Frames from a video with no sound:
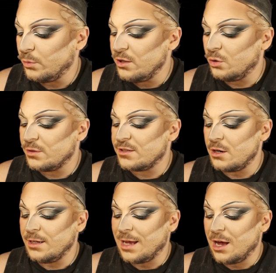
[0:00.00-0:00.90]
when you're
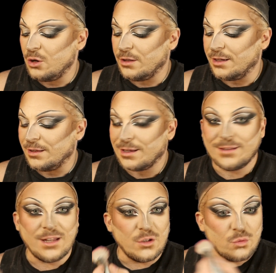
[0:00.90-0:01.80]
starting out, like I
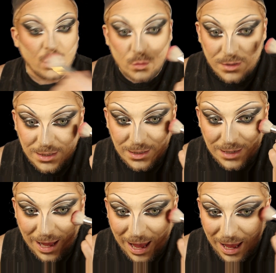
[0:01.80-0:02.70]
said, you don't need
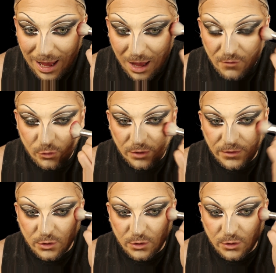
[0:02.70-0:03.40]
everything.